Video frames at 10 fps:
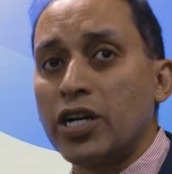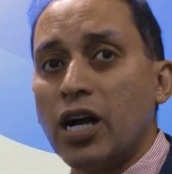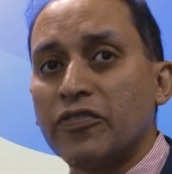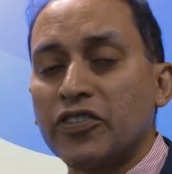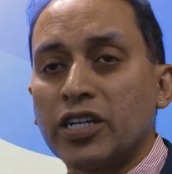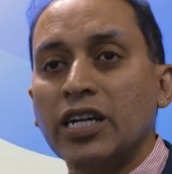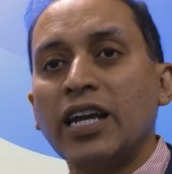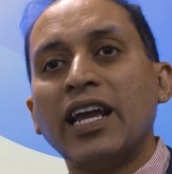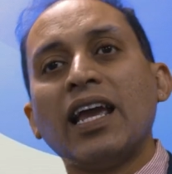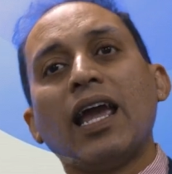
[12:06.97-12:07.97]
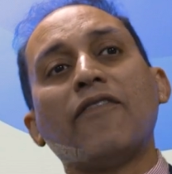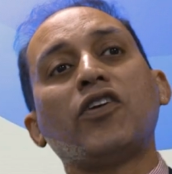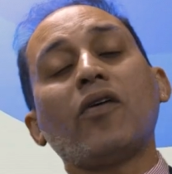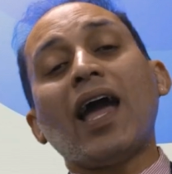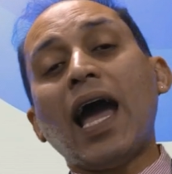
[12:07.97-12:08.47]
offer. If
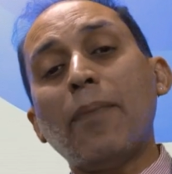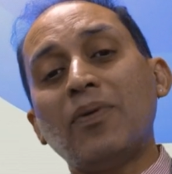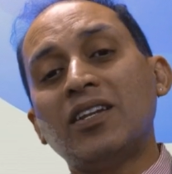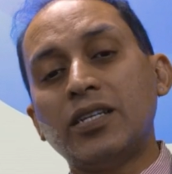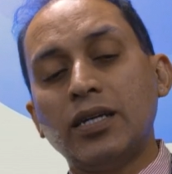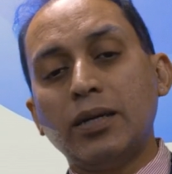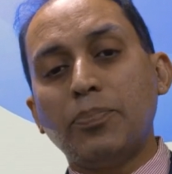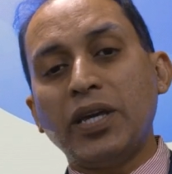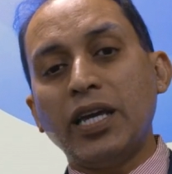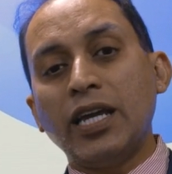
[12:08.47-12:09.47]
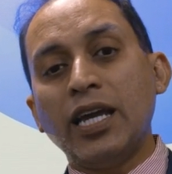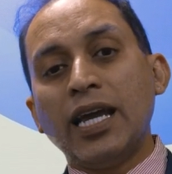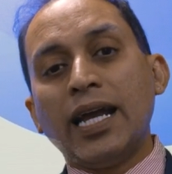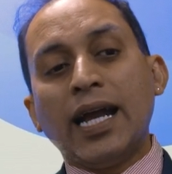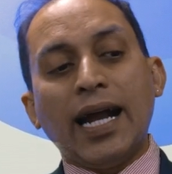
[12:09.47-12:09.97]
you happen to be,
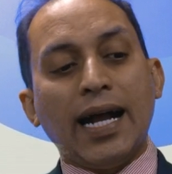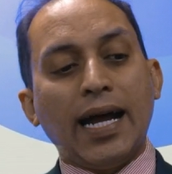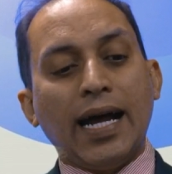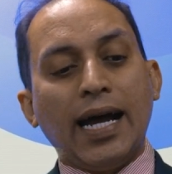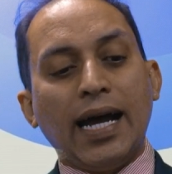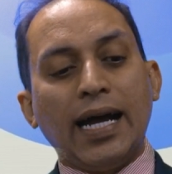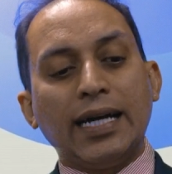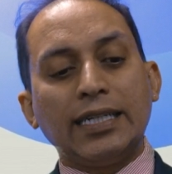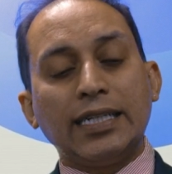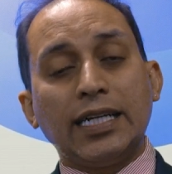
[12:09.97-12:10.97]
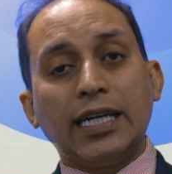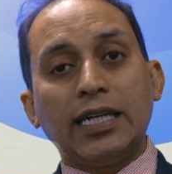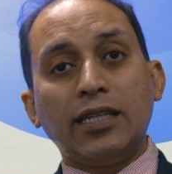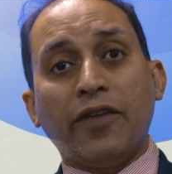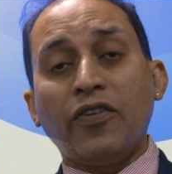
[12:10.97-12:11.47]

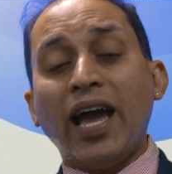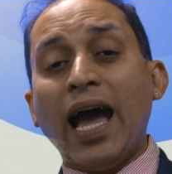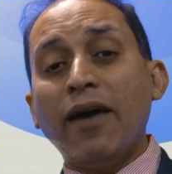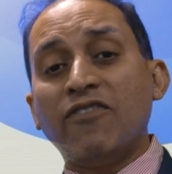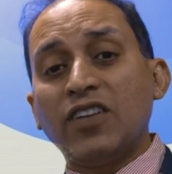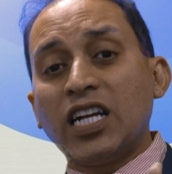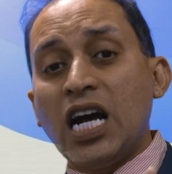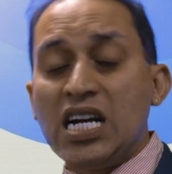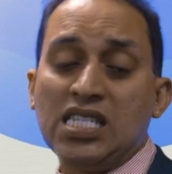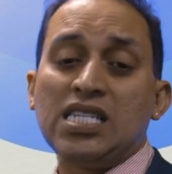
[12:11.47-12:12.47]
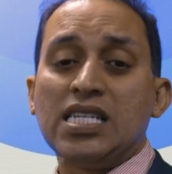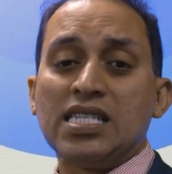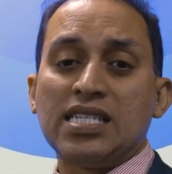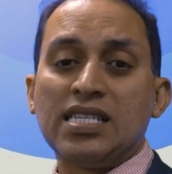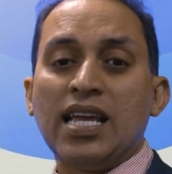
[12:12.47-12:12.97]
if you have
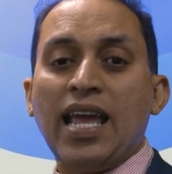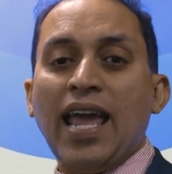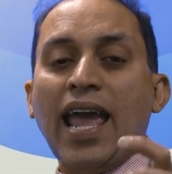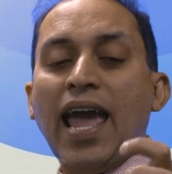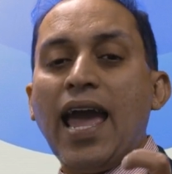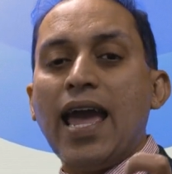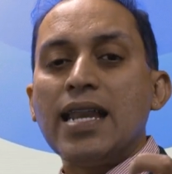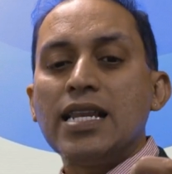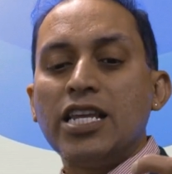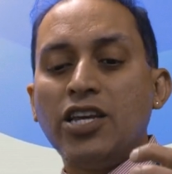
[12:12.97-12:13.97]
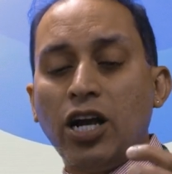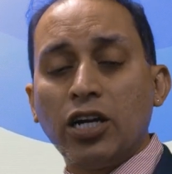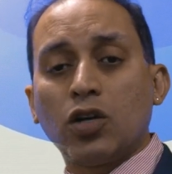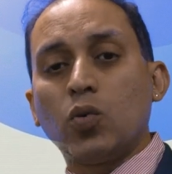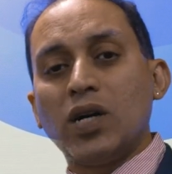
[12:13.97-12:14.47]
cousins and
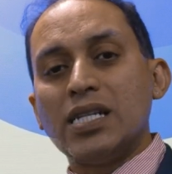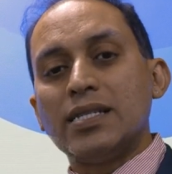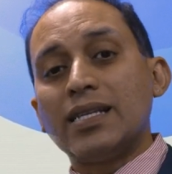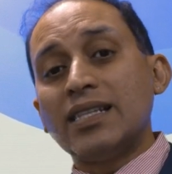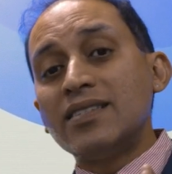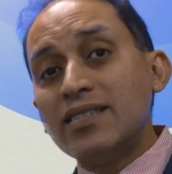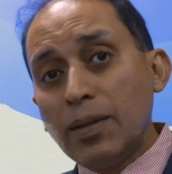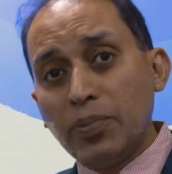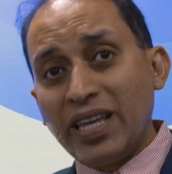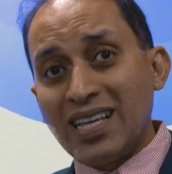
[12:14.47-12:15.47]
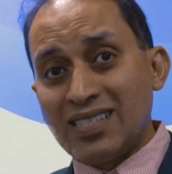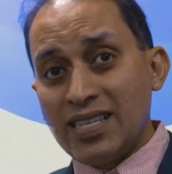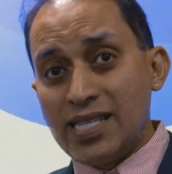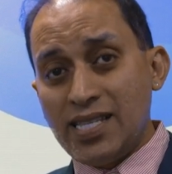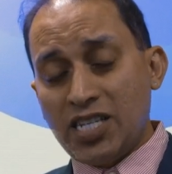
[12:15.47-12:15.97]
younger ones and siblings in the
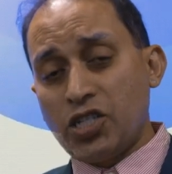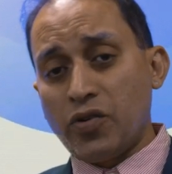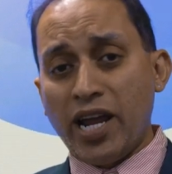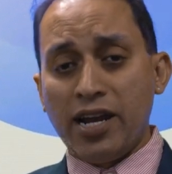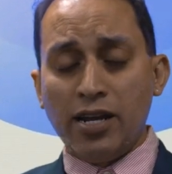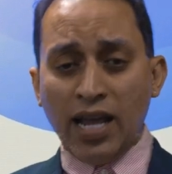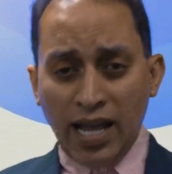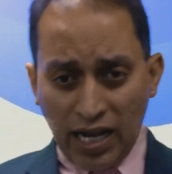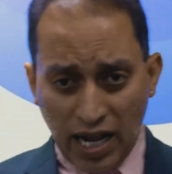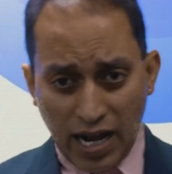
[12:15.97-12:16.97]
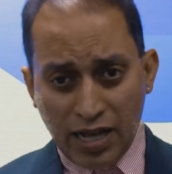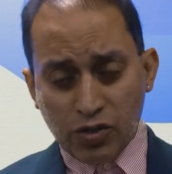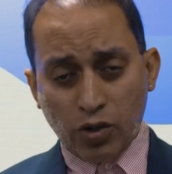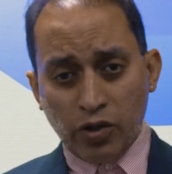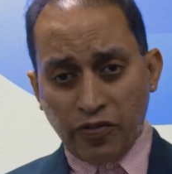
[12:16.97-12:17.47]
6th grade, Cons
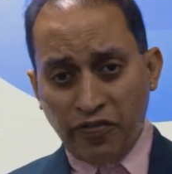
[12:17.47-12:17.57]
will